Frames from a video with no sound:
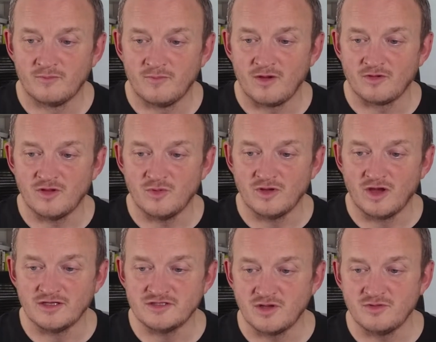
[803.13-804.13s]
Mount Ewan,
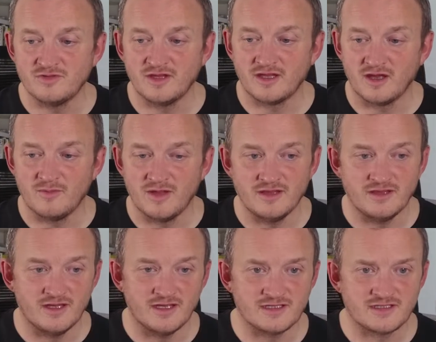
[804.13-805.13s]
I don't think I'm
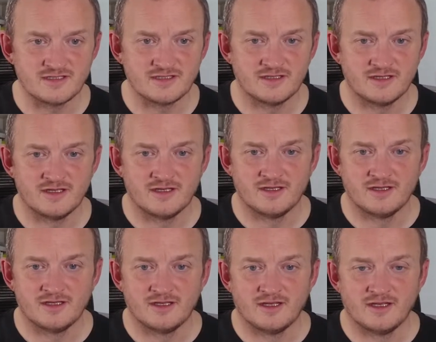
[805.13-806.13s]
in this.
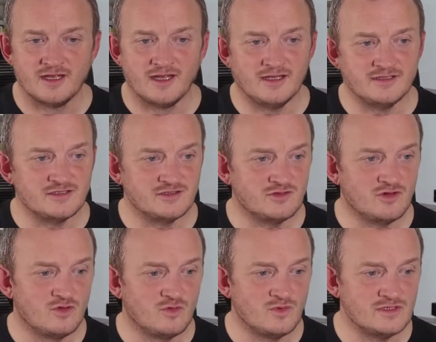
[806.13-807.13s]
It's
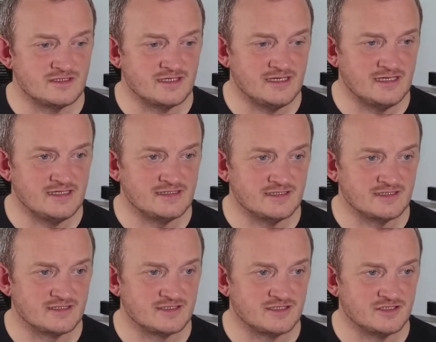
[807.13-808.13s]
not always the
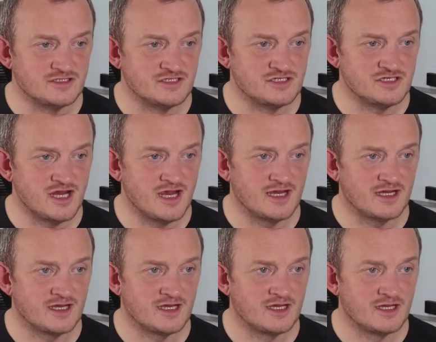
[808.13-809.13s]
easiest to
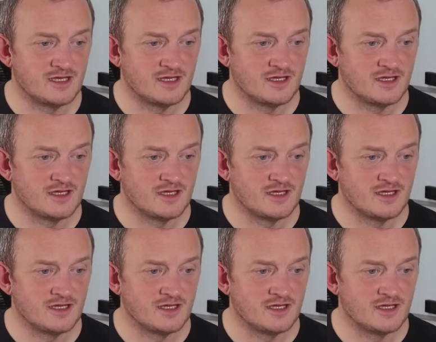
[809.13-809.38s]
check.